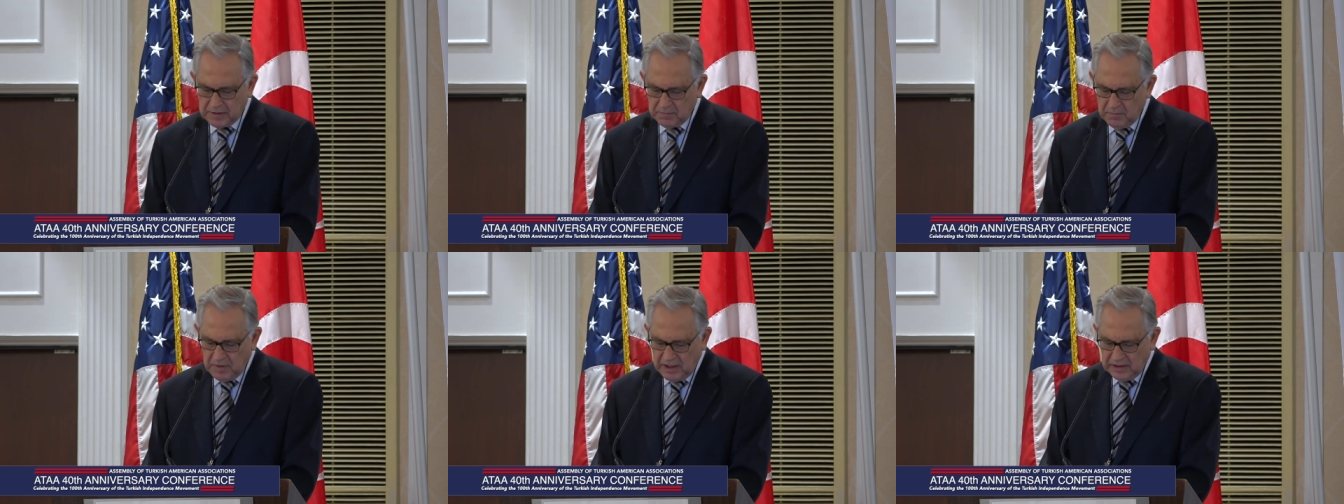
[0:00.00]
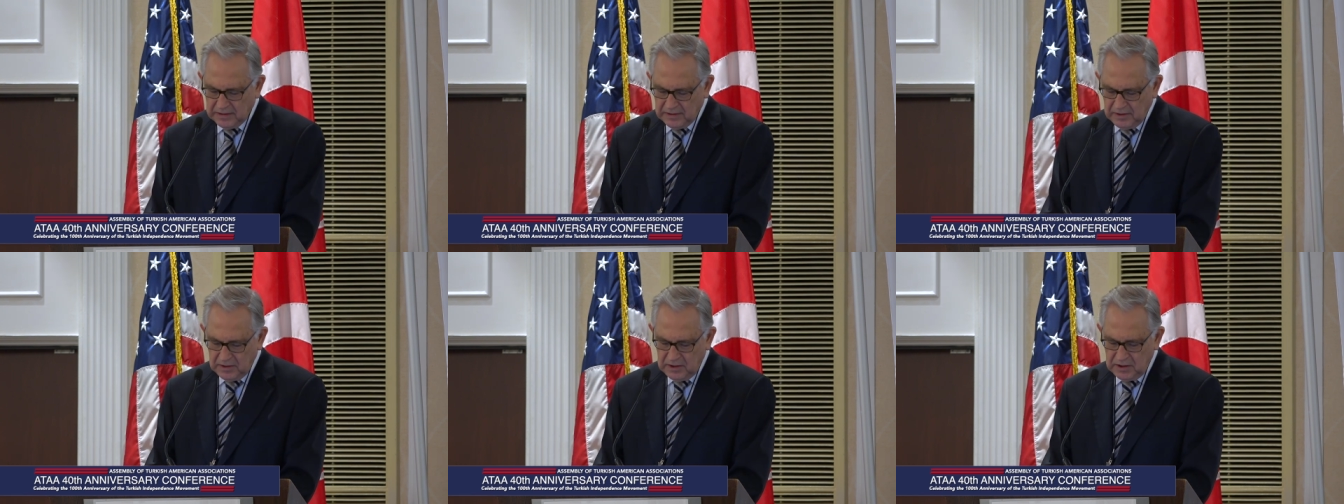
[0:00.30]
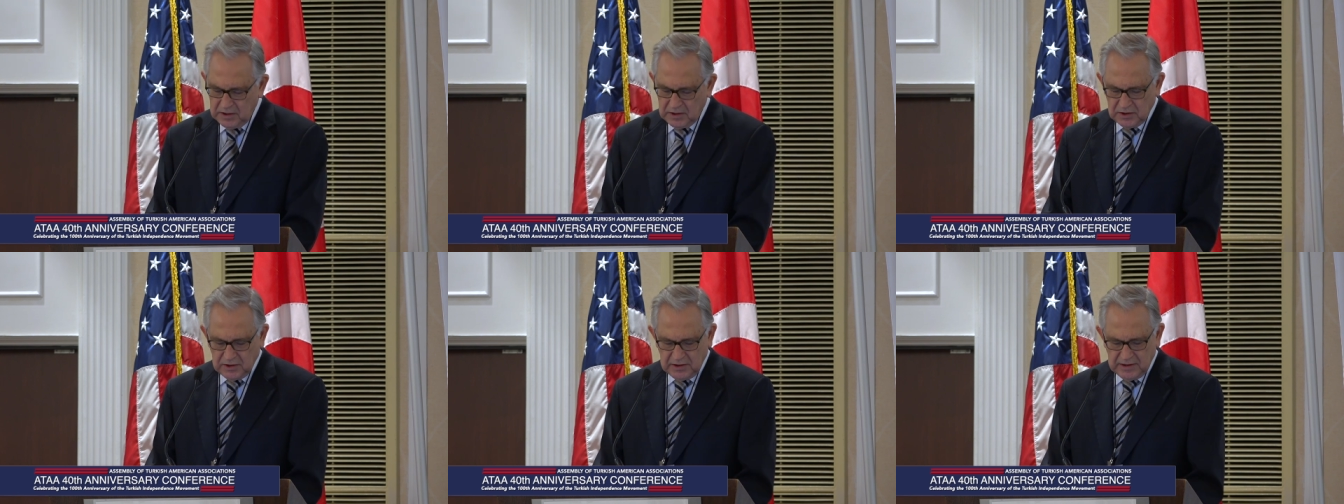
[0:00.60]

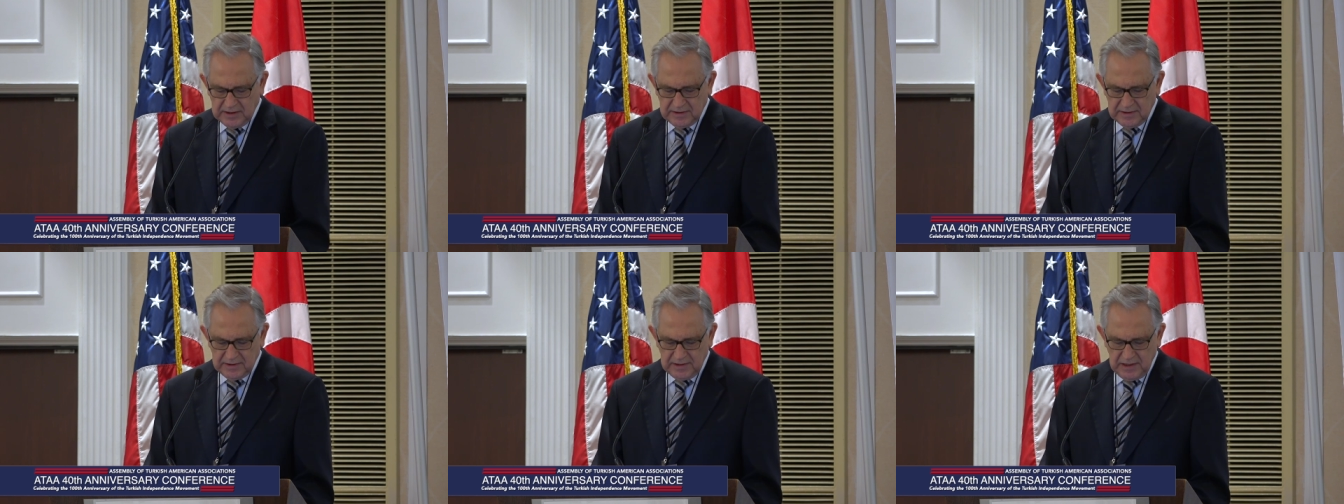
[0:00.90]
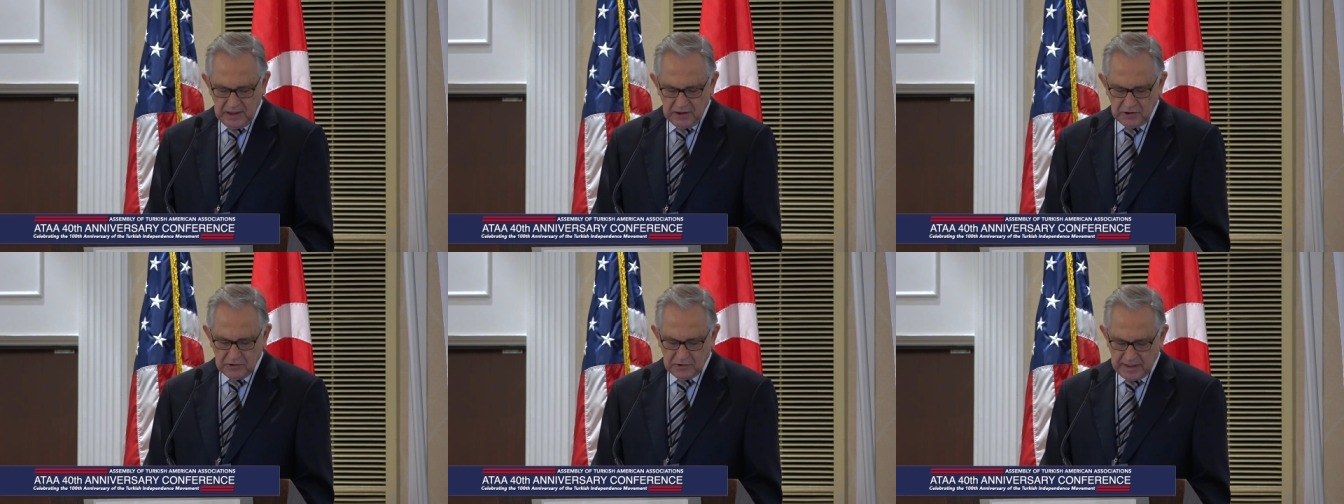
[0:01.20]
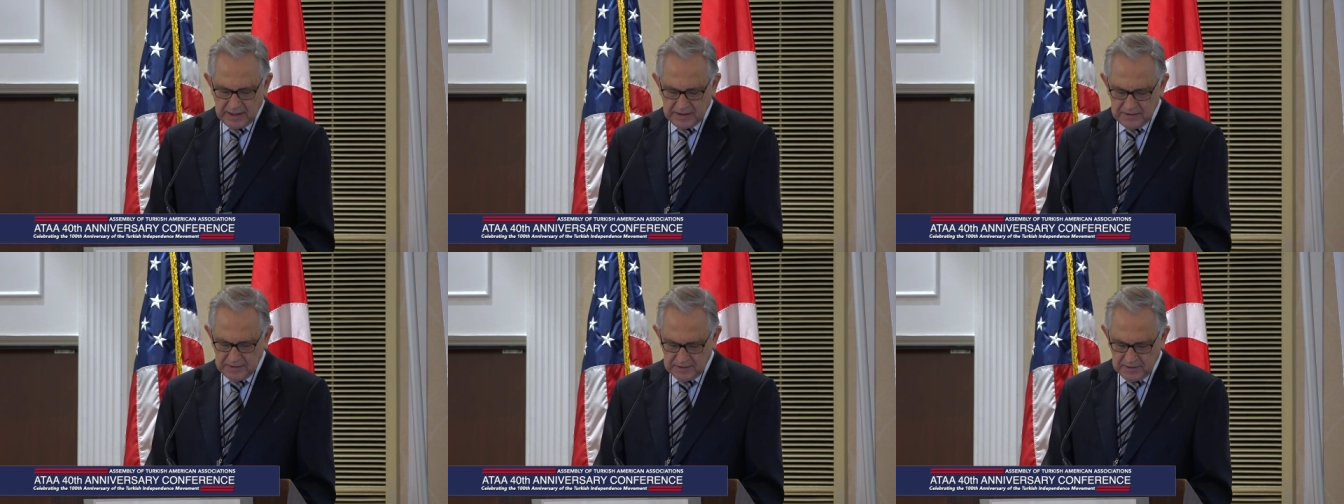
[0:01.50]
multi-year TCA
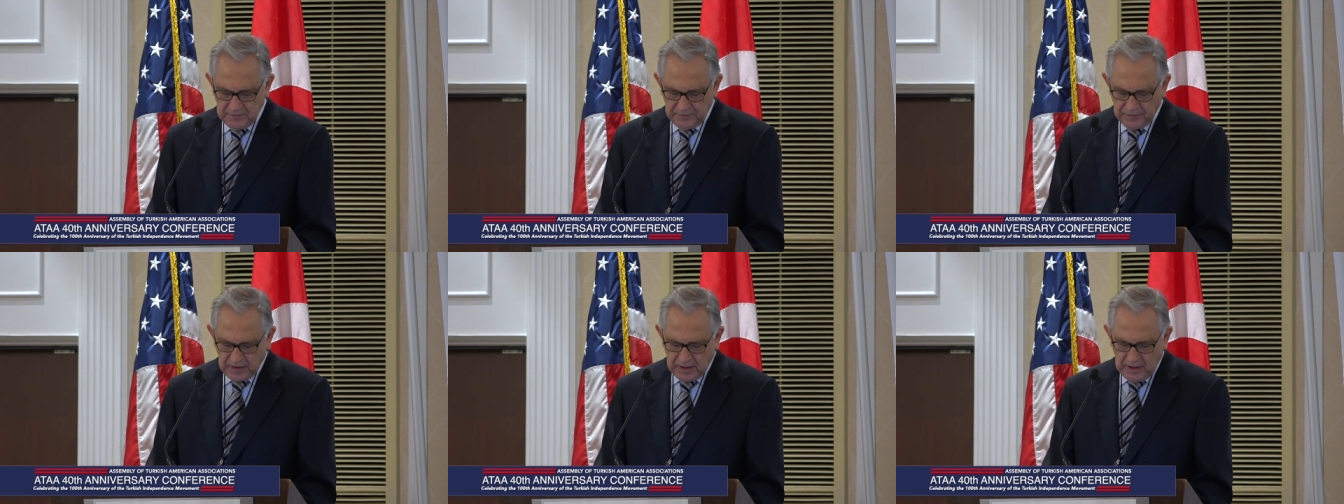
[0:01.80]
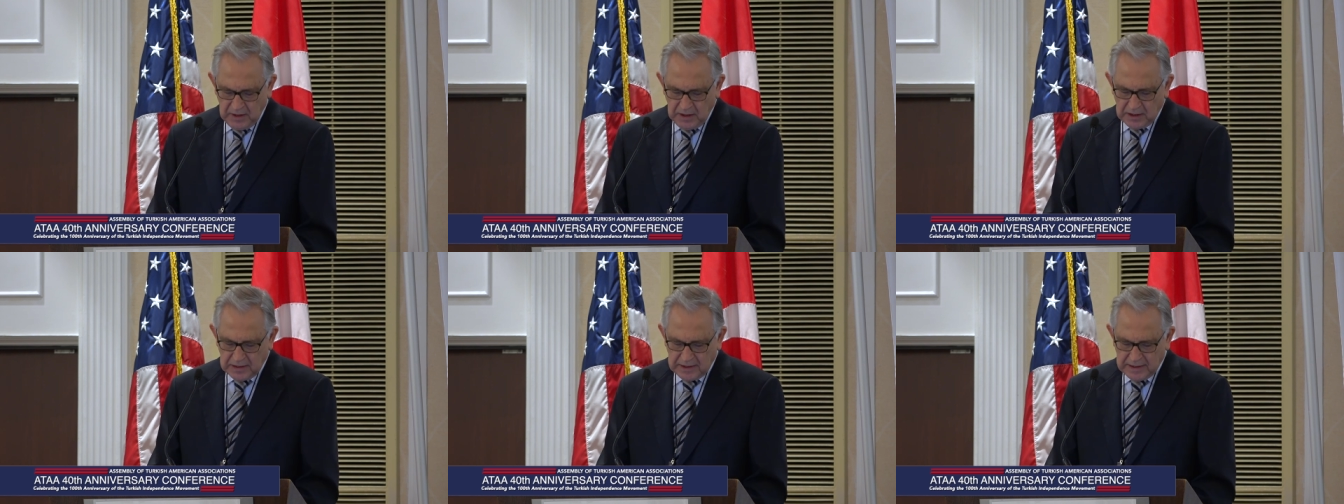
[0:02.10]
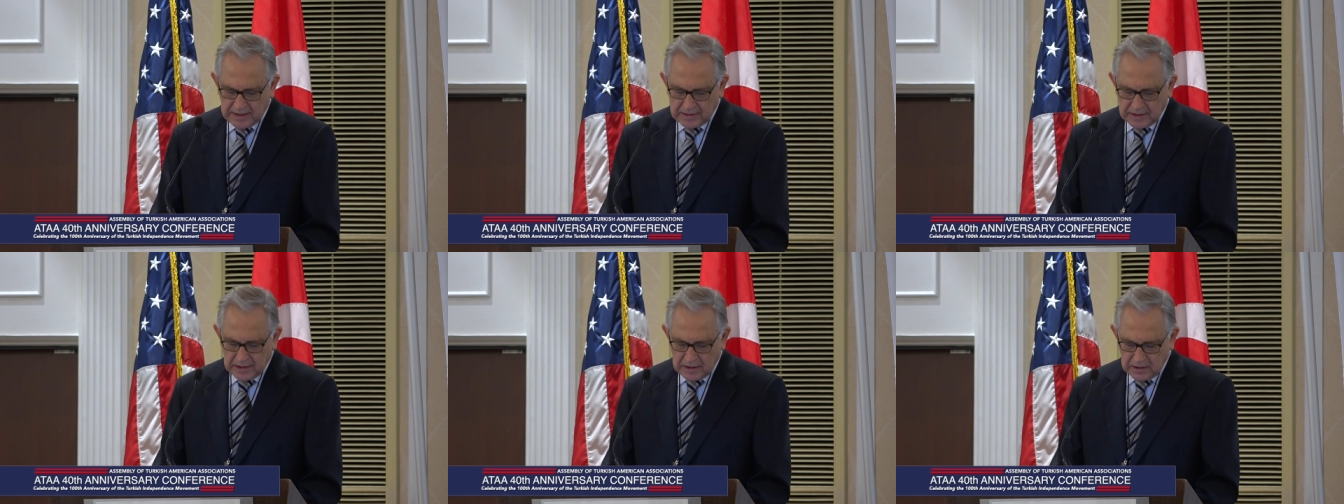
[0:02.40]
grants
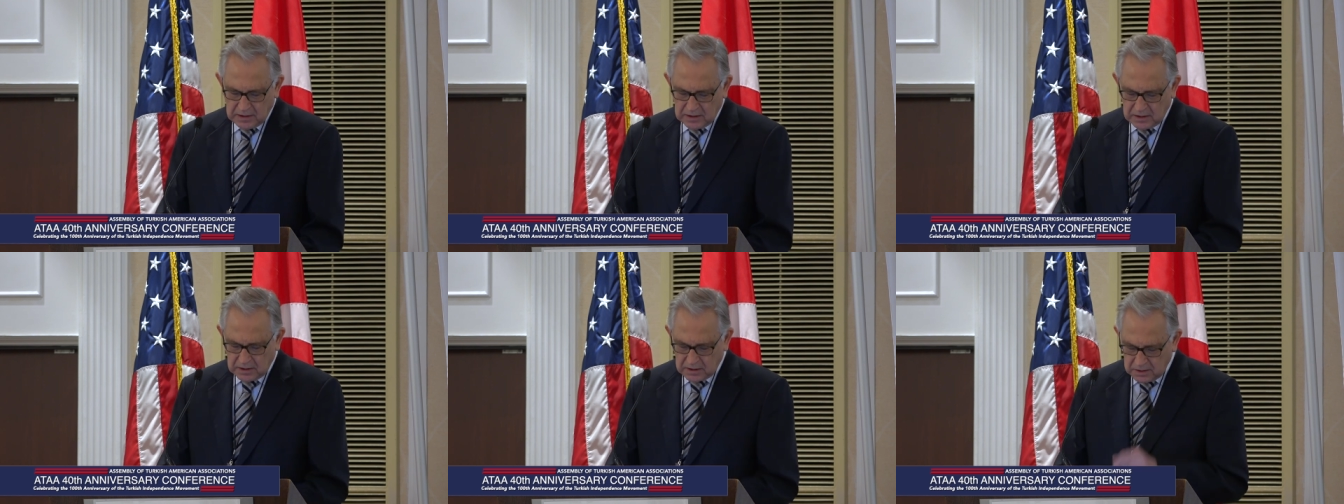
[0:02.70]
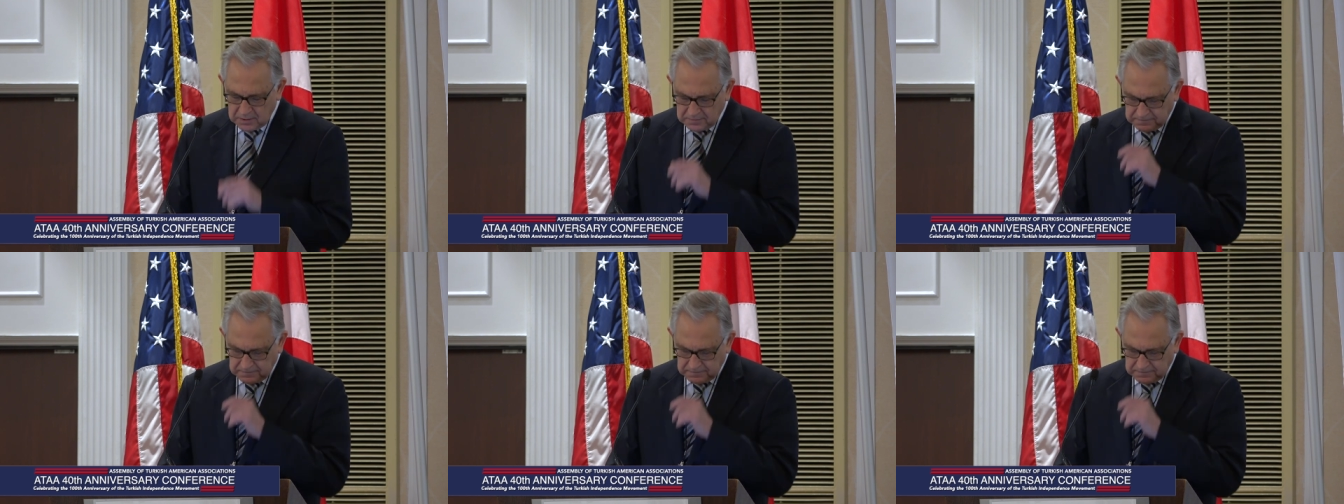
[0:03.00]
that uh,